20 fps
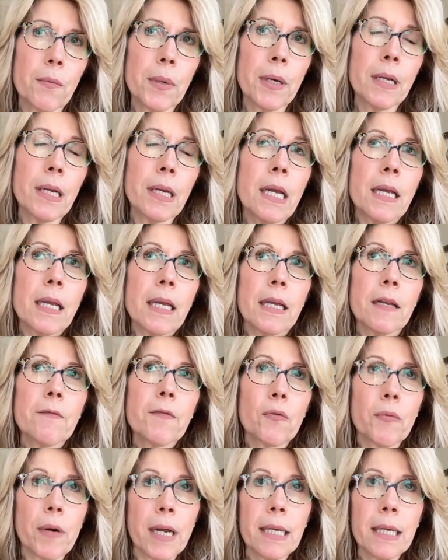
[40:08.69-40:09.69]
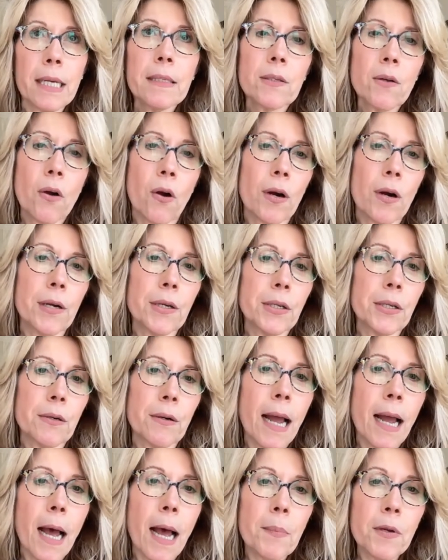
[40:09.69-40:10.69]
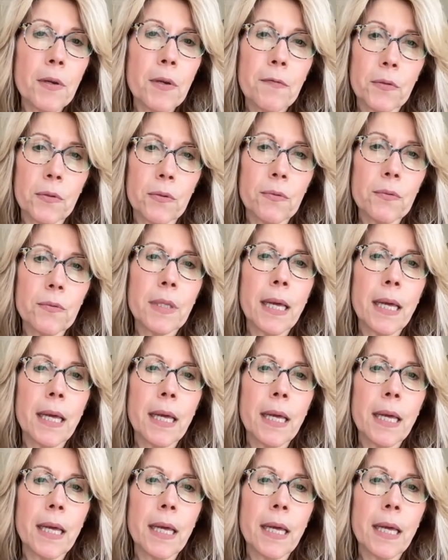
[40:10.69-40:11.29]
But if grains aren't your happy food,